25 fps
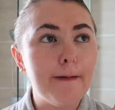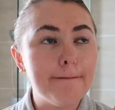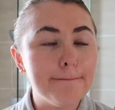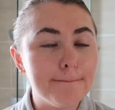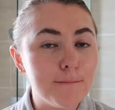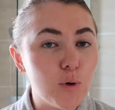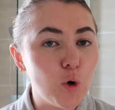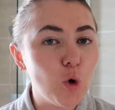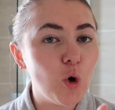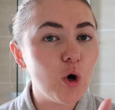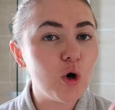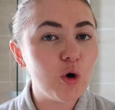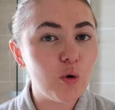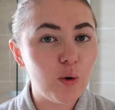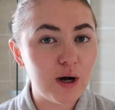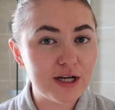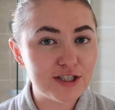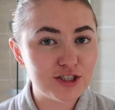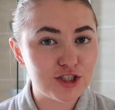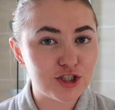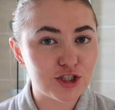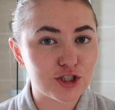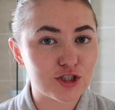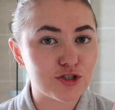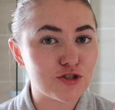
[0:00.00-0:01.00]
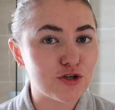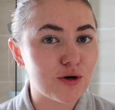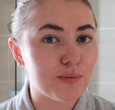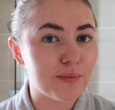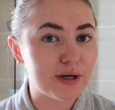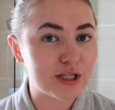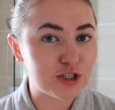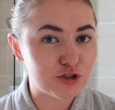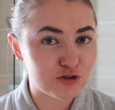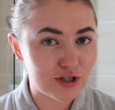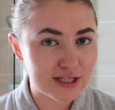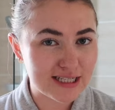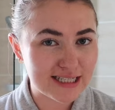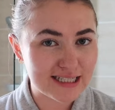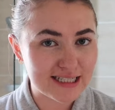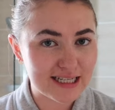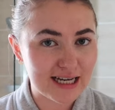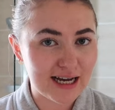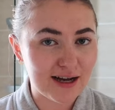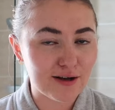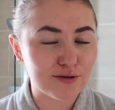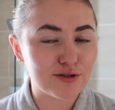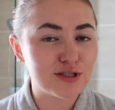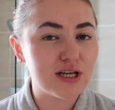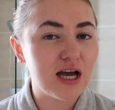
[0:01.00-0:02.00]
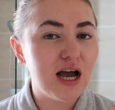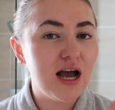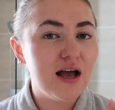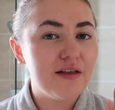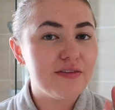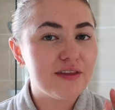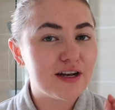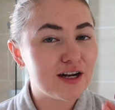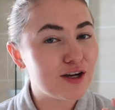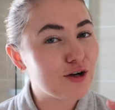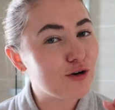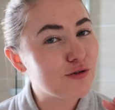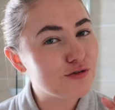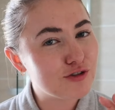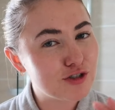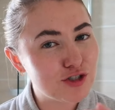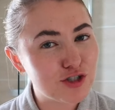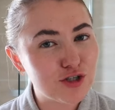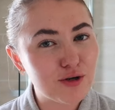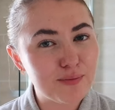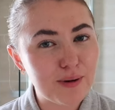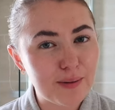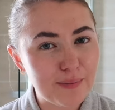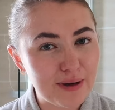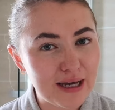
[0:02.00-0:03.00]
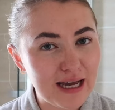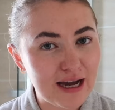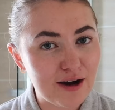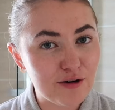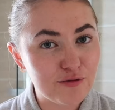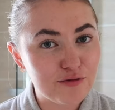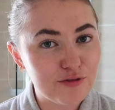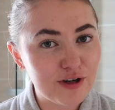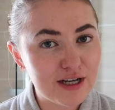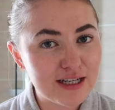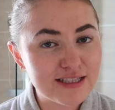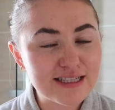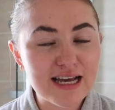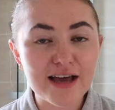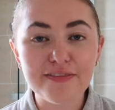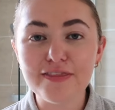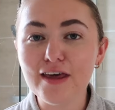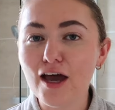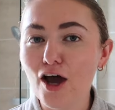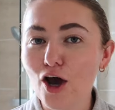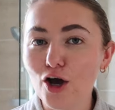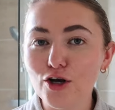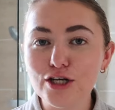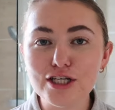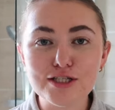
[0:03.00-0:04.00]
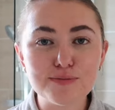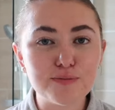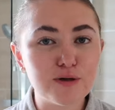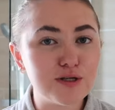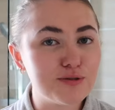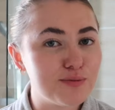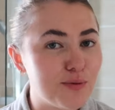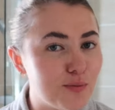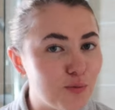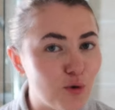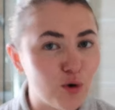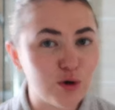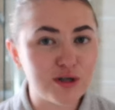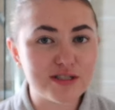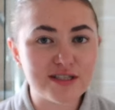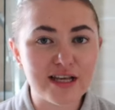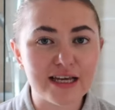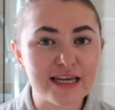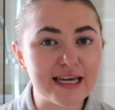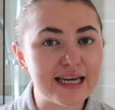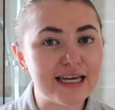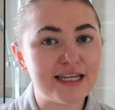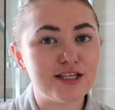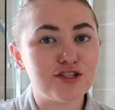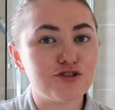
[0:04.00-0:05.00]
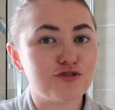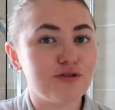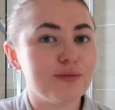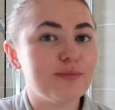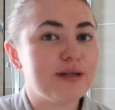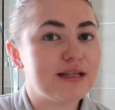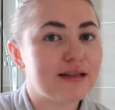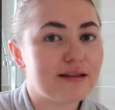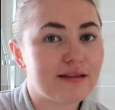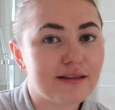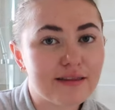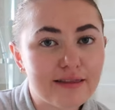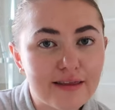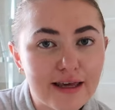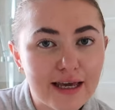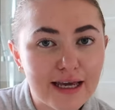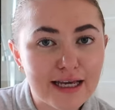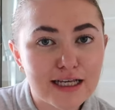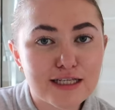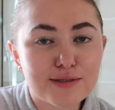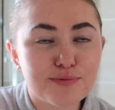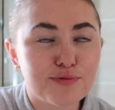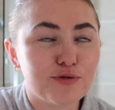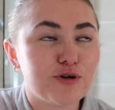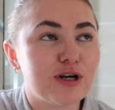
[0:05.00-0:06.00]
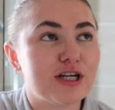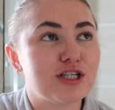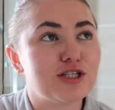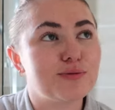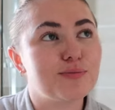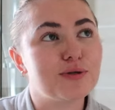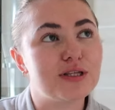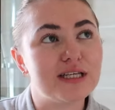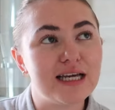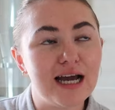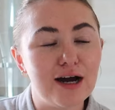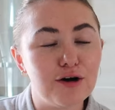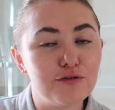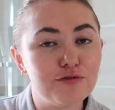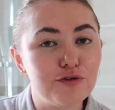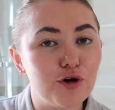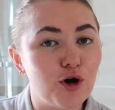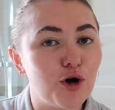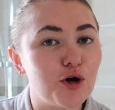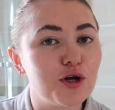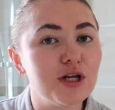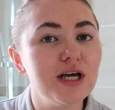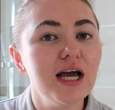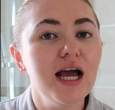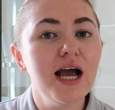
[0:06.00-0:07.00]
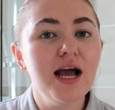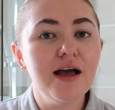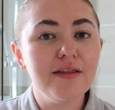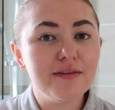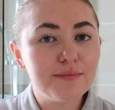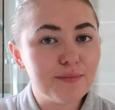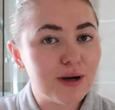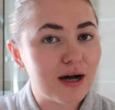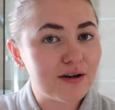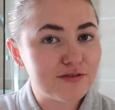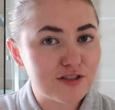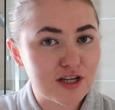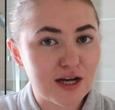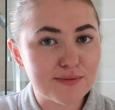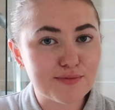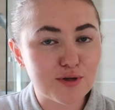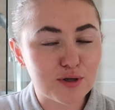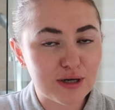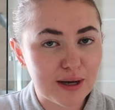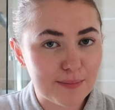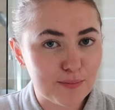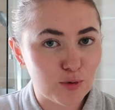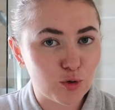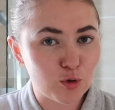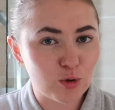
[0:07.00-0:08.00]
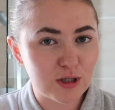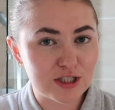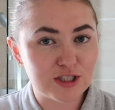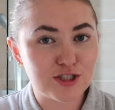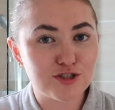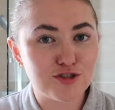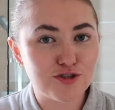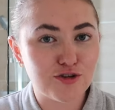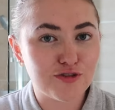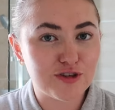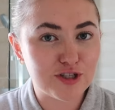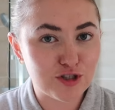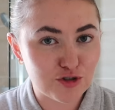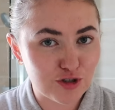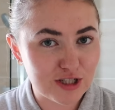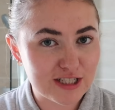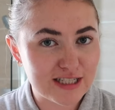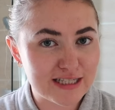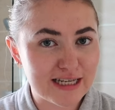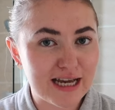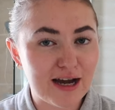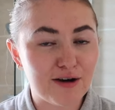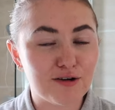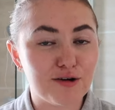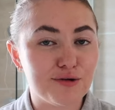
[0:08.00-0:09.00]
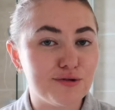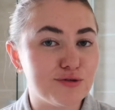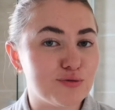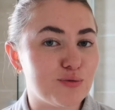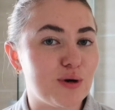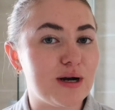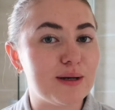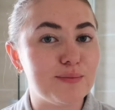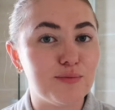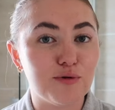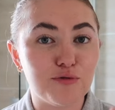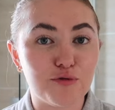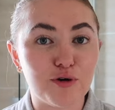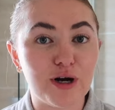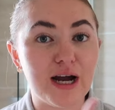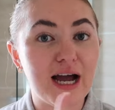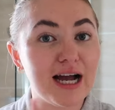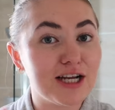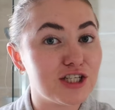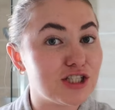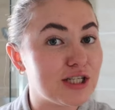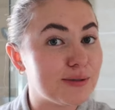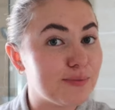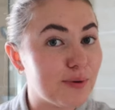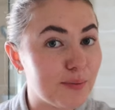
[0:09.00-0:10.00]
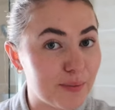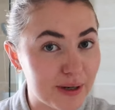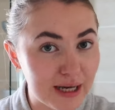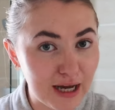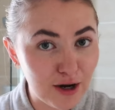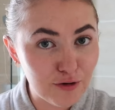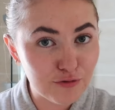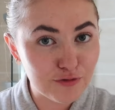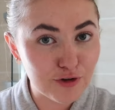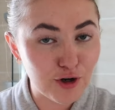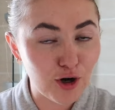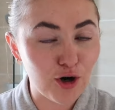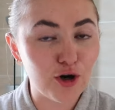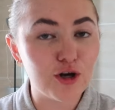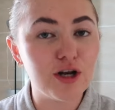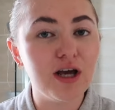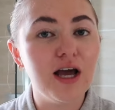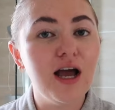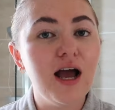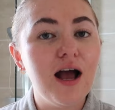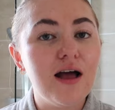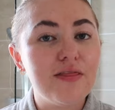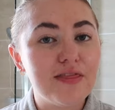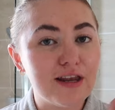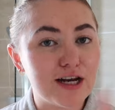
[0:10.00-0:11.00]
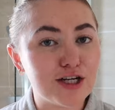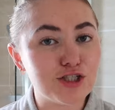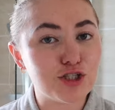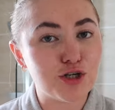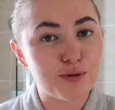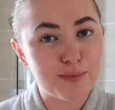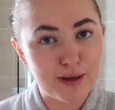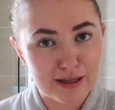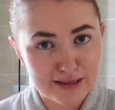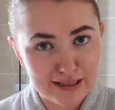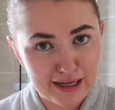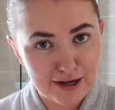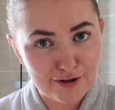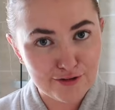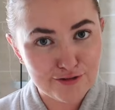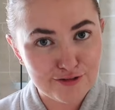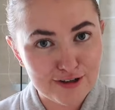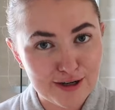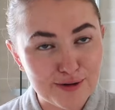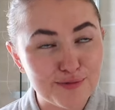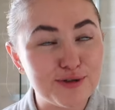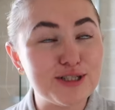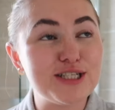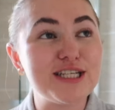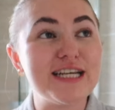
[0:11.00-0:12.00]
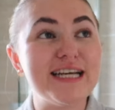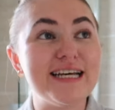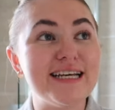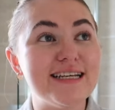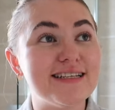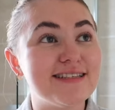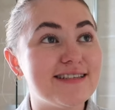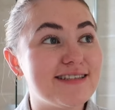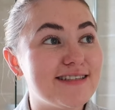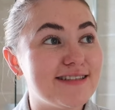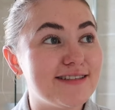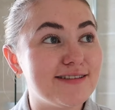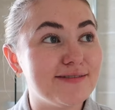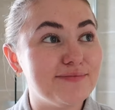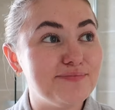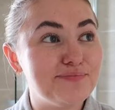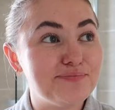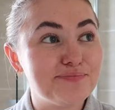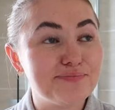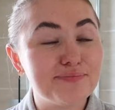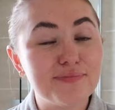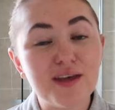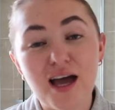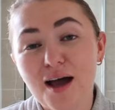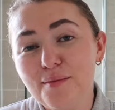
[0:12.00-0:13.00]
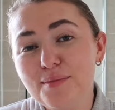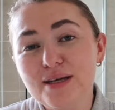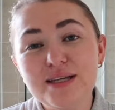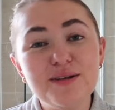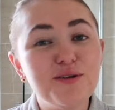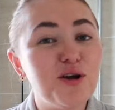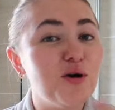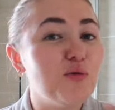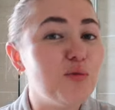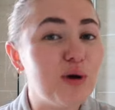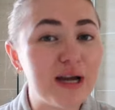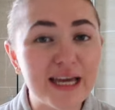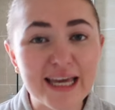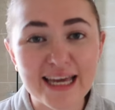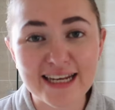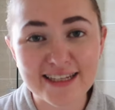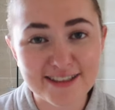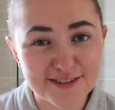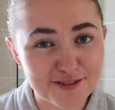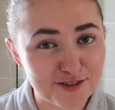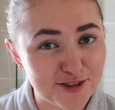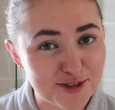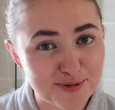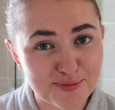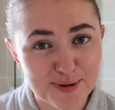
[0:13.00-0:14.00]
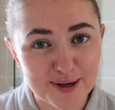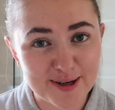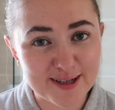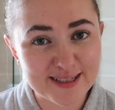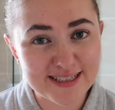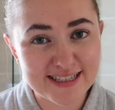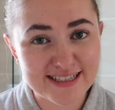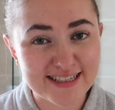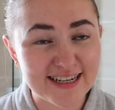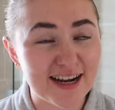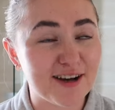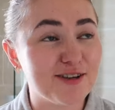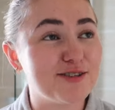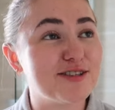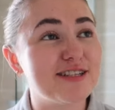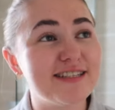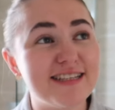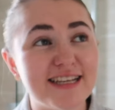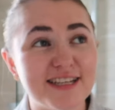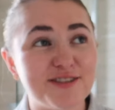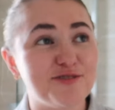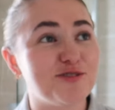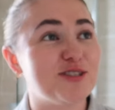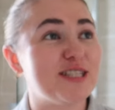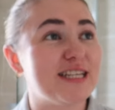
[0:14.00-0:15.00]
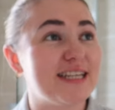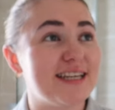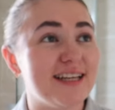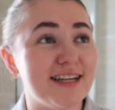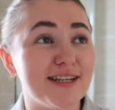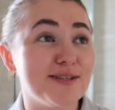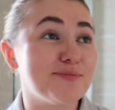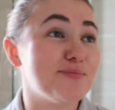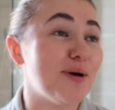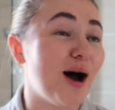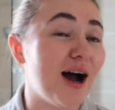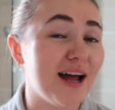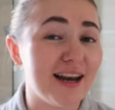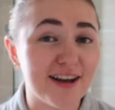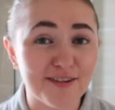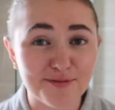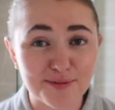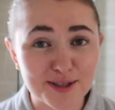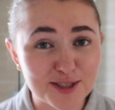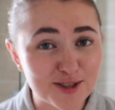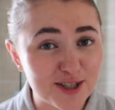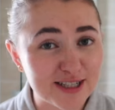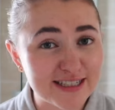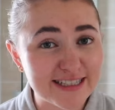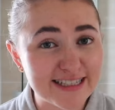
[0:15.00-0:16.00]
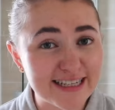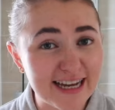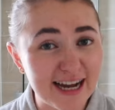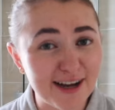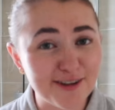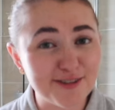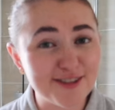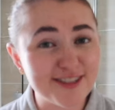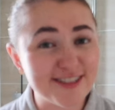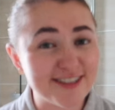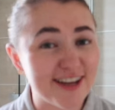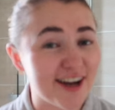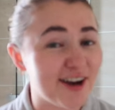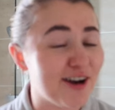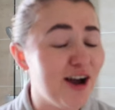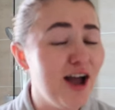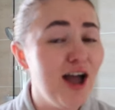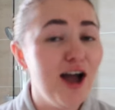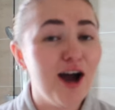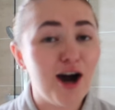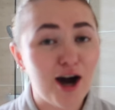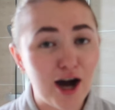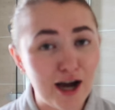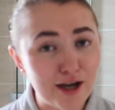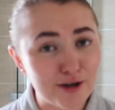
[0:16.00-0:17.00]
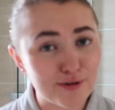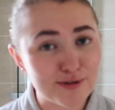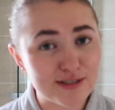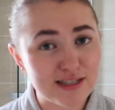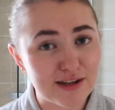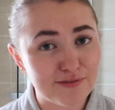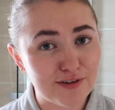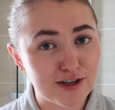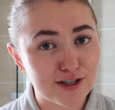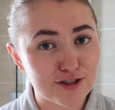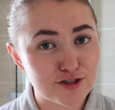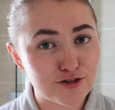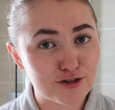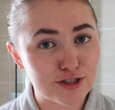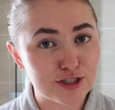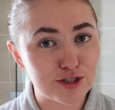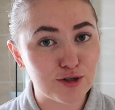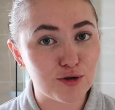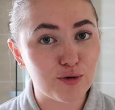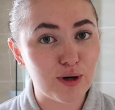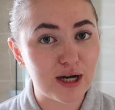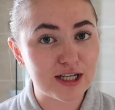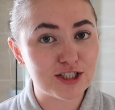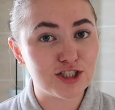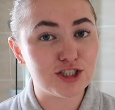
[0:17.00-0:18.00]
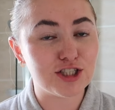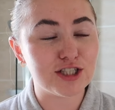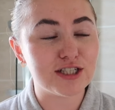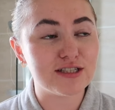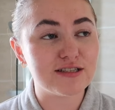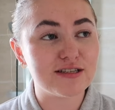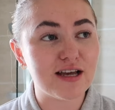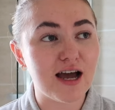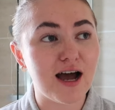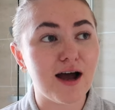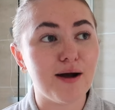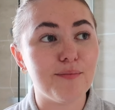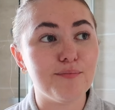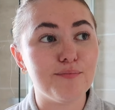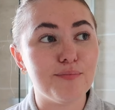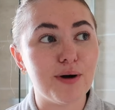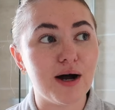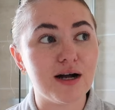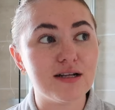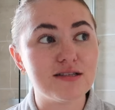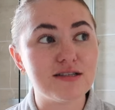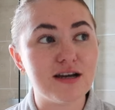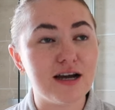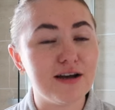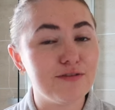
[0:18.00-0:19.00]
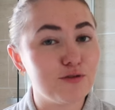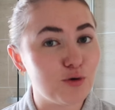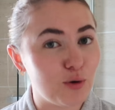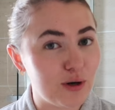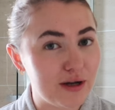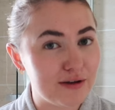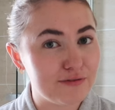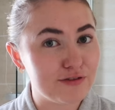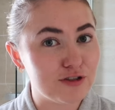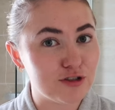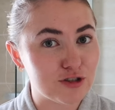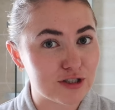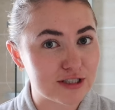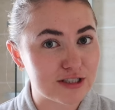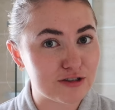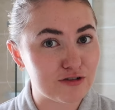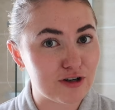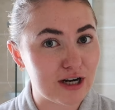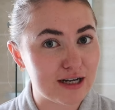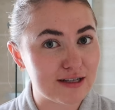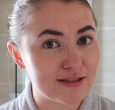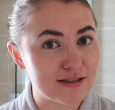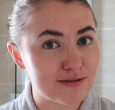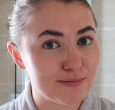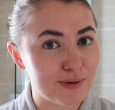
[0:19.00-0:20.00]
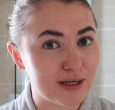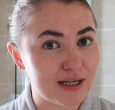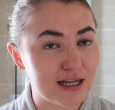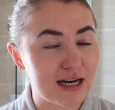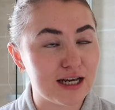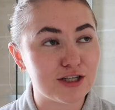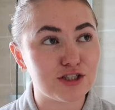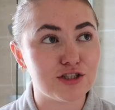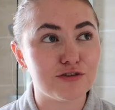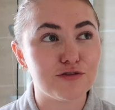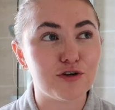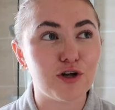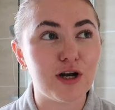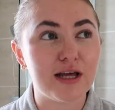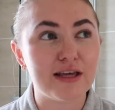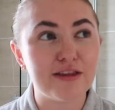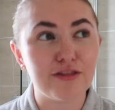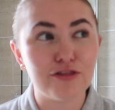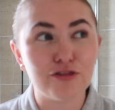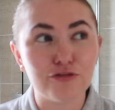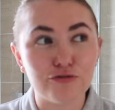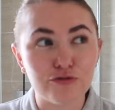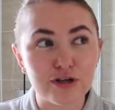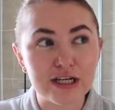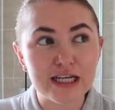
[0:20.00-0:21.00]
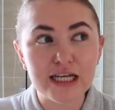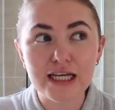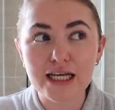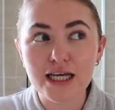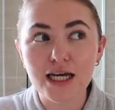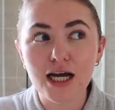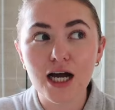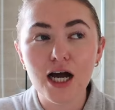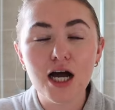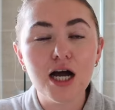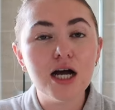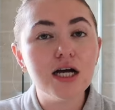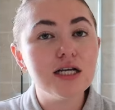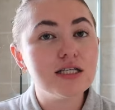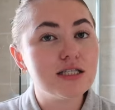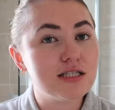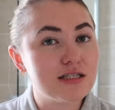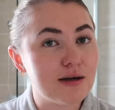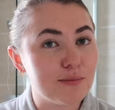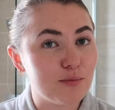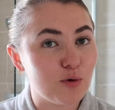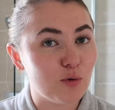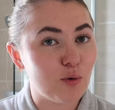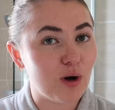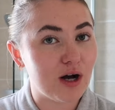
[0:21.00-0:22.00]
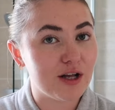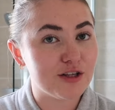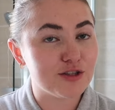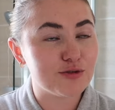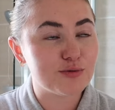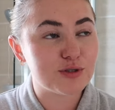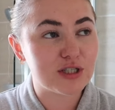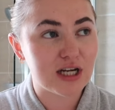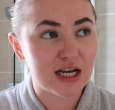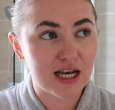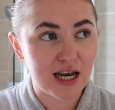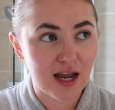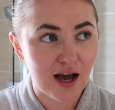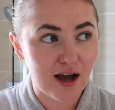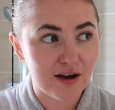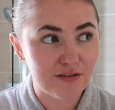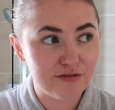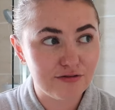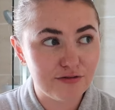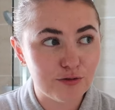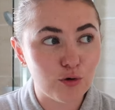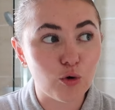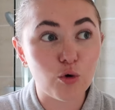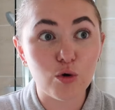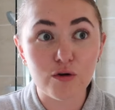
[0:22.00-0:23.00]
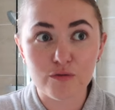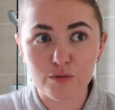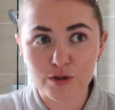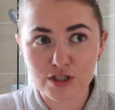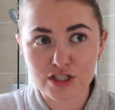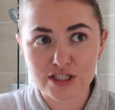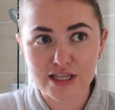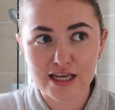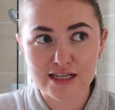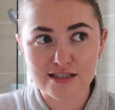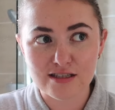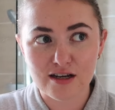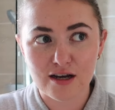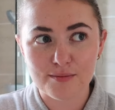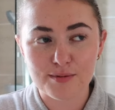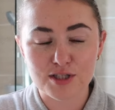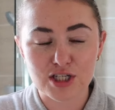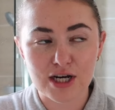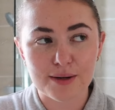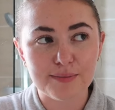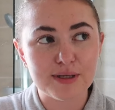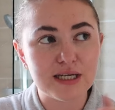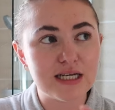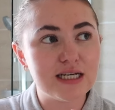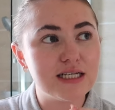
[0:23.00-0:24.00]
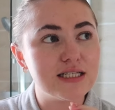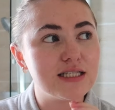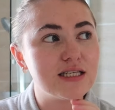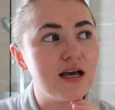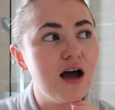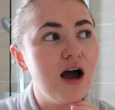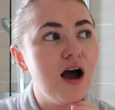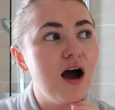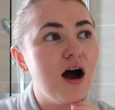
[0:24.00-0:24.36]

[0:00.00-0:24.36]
more questions on my dressing gowns than I often do about my outfits, and they're only supposed to be worn as like interim little things before I actually put the outfit on. The amount of times I'll get more questions on the dressing gown I was wearing before I actually put my outfit on than I do about the outfit, which is, I mean, we're kindred spirits, isn't it? I was gonna say it's ridiculous, but I love my dressing gowns, so I always love answering your questions. Um, but I have quite a few dressing gowns in my collection. I've got like three summer ones, which I love, all of which they're side jammies.